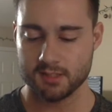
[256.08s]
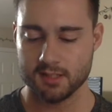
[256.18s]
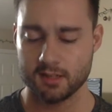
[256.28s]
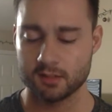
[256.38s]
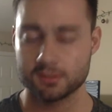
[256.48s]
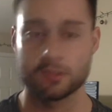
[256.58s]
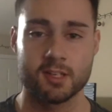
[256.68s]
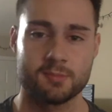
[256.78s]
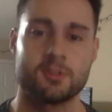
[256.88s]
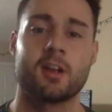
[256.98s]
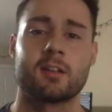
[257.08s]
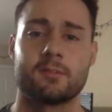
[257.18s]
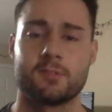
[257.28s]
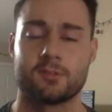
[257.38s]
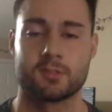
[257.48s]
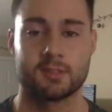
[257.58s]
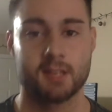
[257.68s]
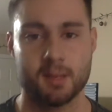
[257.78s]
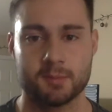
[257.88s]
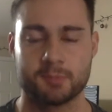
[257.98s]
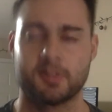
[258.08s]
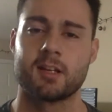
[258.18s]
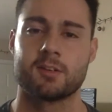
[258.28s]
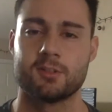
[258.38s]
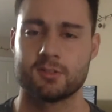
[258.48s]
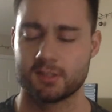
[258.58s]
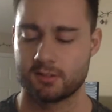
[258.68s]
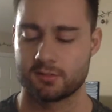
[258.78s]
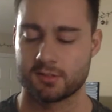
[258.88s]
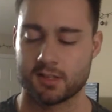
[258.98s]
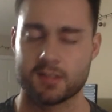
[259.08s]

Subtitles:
It also keeps track of your steps, but I usually don't